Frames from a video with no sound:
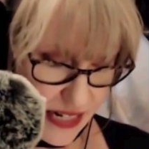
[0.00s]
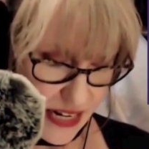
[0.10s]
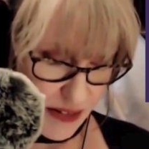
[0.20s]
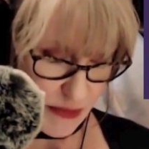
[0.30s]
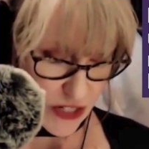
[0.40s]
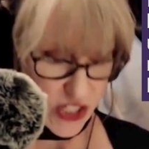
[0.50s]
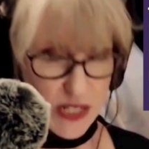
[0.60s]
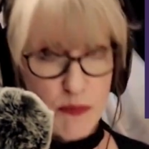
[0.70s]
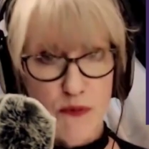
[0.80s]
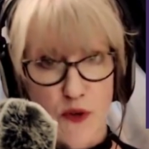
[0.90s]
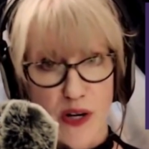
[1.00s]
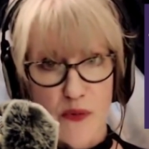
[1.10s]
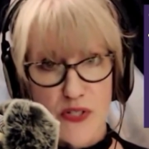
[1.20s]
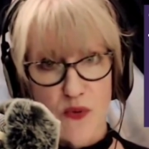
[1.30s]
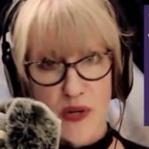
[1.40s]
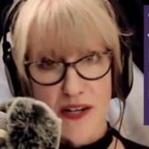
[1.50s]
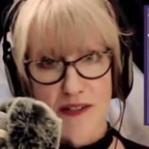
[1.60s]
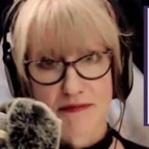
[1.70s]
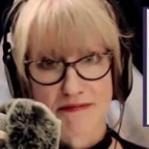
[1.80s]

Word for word: I had mentioned it before I was aware.